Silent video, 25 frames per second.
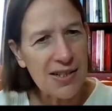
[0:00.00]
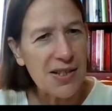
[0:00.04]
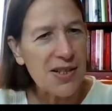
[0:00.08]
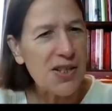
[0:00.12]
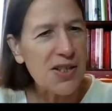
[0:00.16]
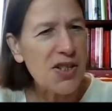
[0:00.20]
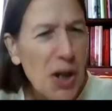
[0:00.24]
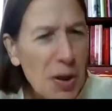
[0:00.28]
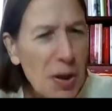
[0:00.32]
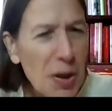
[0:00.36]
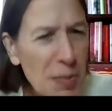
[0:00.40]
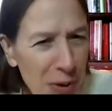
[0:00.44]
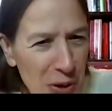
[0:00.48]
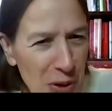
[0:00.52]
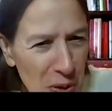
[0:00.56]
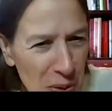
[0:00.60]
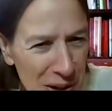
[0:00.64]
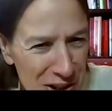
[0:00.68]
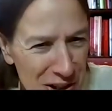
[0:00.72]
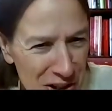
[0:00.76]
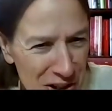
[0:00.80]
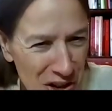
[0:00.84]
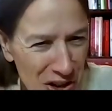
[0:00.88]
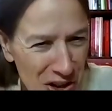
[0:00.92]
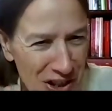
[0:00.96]
It's a terrible
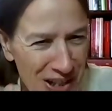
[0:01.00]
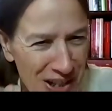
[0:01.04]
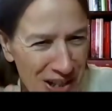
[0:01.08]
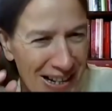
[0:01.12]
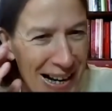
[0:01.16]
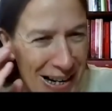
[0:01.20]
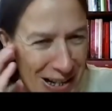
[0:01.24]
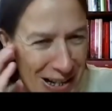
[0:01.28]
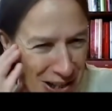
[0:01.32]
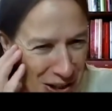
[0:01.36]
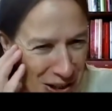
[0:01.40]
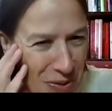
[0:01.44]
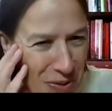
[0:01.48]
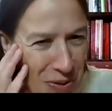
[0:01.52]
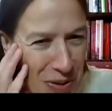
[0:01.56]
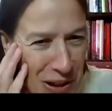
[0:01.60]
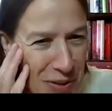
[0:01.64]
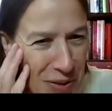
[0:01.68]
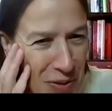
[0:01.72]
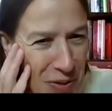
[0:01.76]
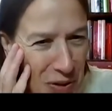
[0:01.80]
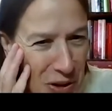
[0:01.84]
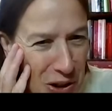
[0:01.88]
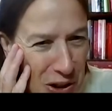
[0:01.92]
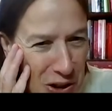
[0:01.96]
question to ask you when
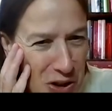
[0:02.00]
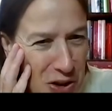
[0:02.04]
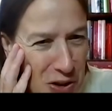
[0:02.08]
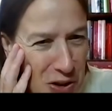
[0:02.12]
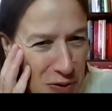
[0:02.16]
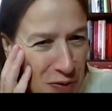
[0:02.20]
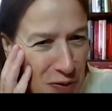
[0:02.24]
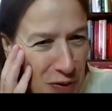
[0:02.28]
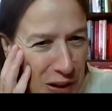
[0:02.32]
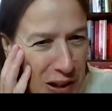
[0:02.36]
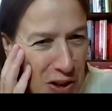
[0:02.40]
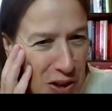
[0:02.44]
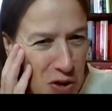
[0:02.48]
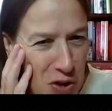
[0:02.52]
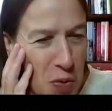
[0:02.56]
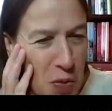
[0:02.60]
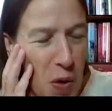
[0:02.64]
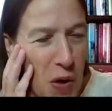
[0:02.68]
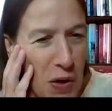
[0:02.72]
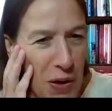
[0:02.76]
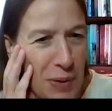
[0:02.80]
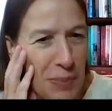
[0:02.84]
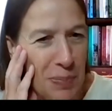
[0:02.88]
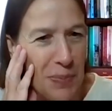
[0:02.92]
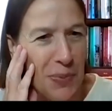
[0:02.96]
you've only just finished
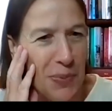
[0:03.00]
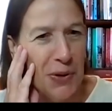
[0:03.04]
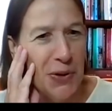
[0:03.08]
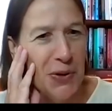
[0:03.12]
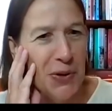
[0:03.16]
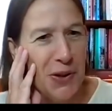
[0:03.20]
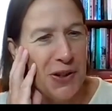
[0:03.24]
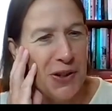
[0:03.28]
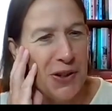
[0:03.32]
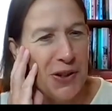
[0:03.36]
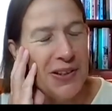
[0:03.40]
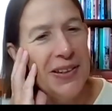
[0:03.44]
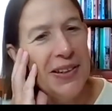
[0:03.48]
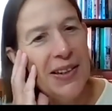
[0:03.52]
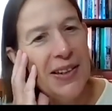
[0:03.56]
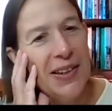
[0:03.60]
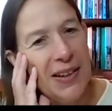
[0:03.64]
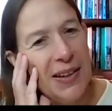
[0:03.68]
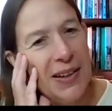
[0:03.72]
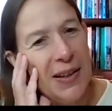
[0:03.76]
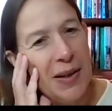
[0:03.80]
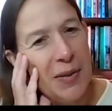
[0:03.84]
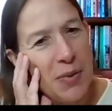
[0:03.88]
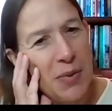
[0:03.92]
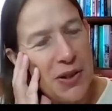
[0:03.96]
one book,
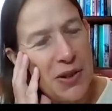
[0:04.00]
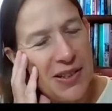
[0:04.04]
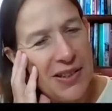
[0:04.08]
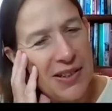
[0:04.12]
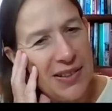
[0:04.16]
but